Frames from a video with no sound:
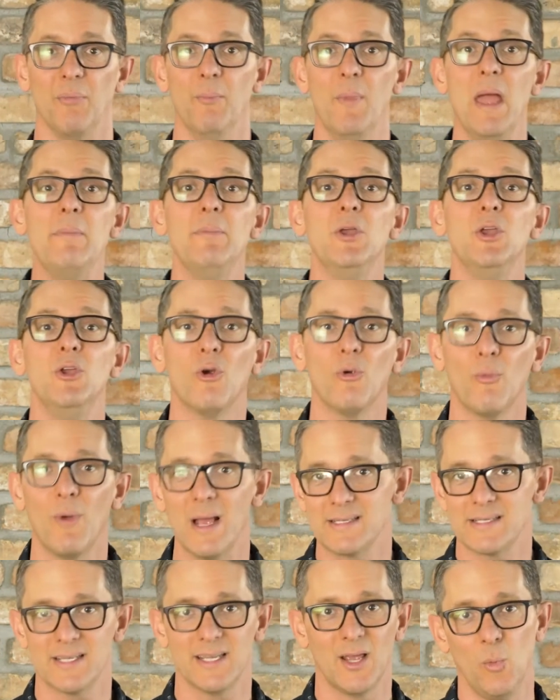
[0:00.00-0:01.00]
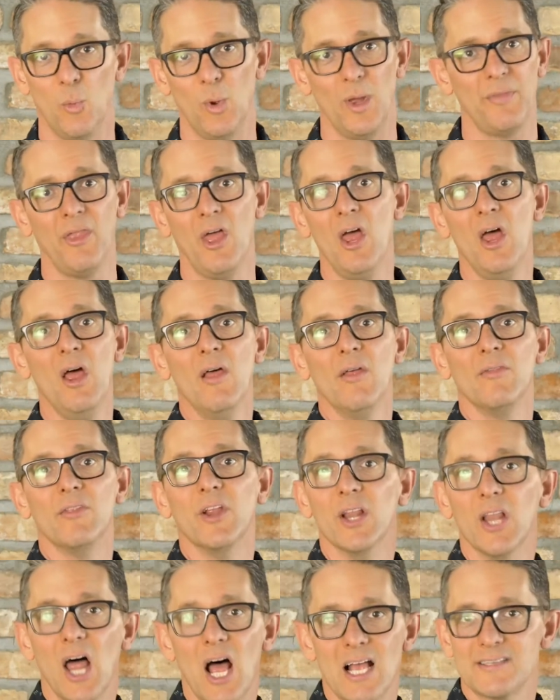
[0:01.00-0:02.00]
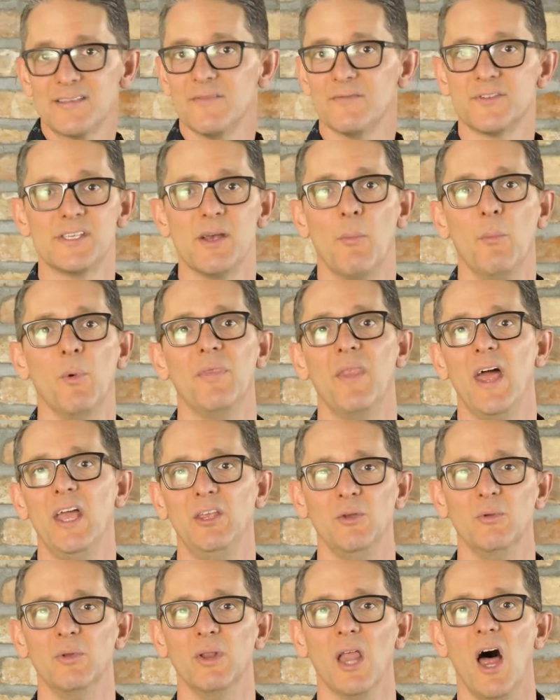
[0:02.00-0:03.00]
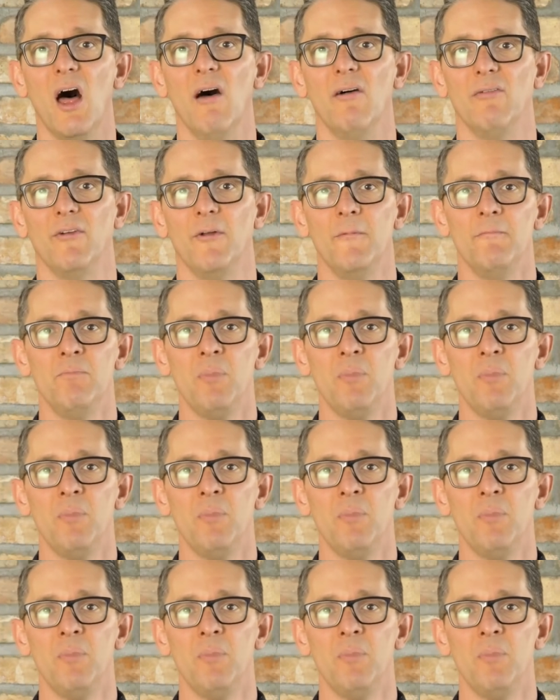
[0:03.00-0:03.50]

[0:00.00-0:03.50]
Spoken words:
Maybe you're wrestling with the loss of someone that you love.